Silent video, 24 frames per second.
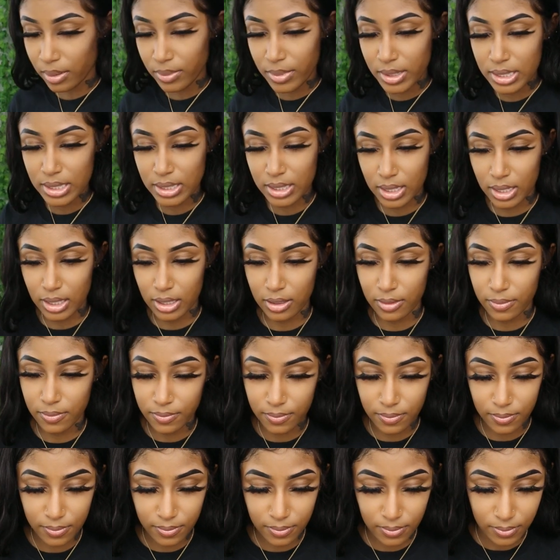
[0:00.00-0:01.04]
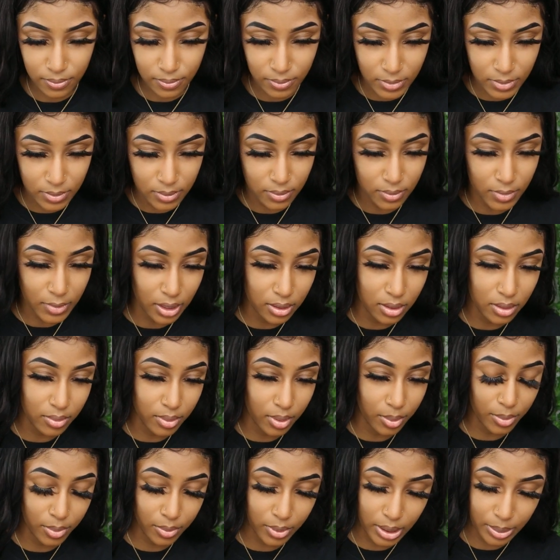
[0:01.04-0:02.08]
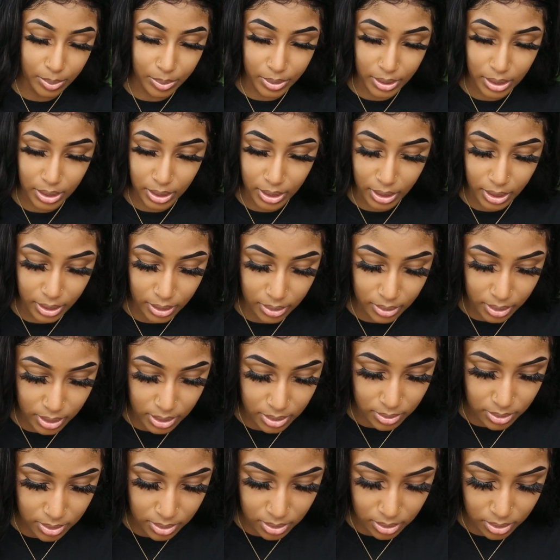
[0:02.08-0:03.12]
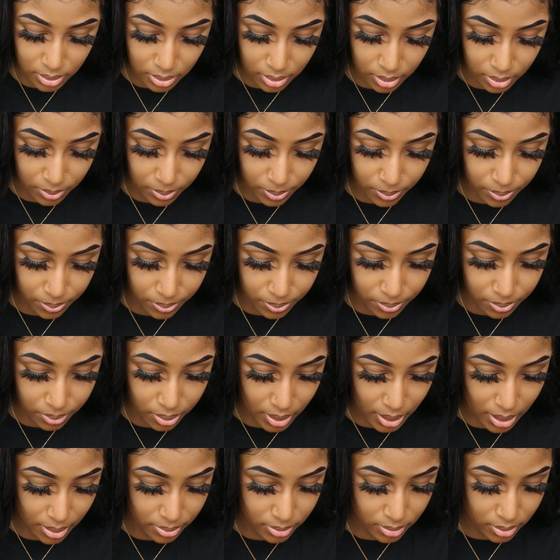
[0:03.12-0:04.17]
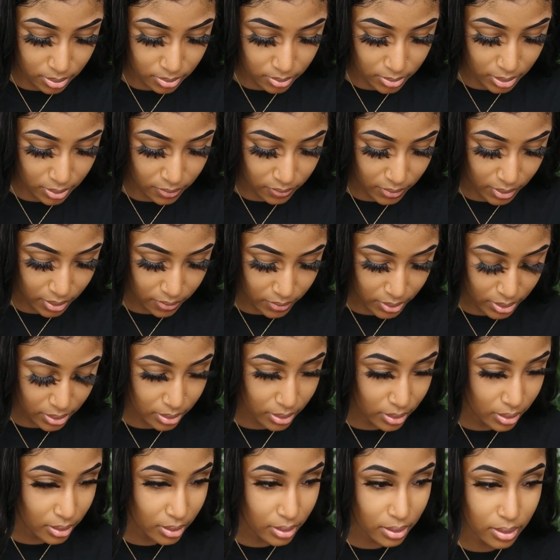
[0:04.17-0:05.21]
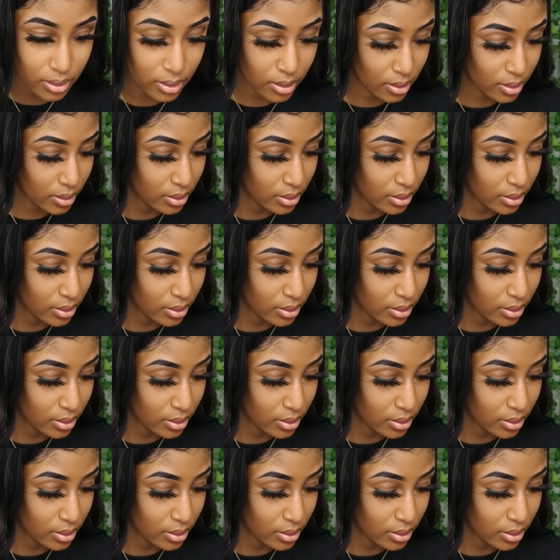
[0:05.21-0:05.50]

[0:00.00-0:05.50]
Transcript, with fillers: Let me see. I don't remember where I put it at. That's the problem of everything.